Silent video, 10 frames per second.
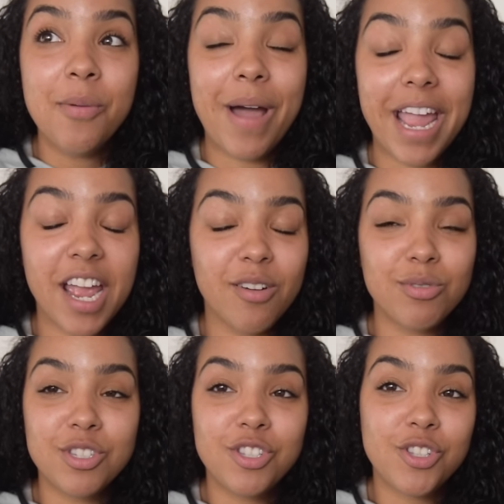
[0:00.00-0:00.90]
my hair
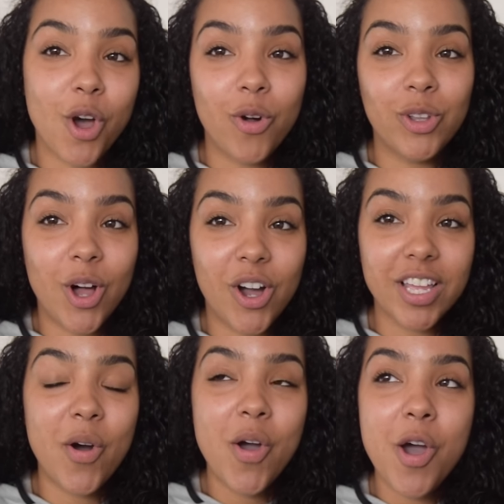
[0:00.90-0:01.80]
was so
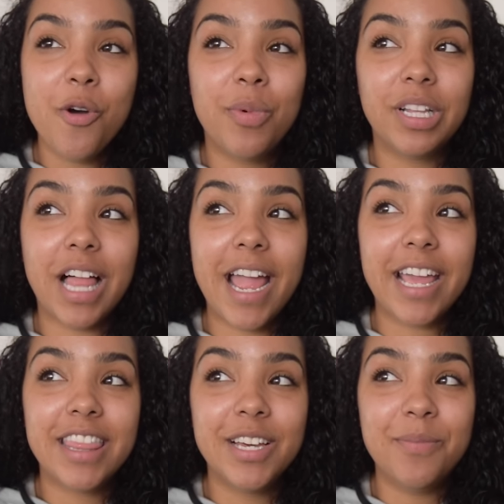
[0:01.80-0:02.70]
long but
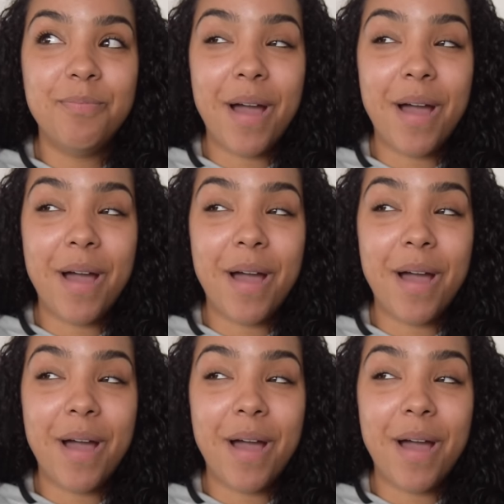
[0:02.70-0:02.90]
like the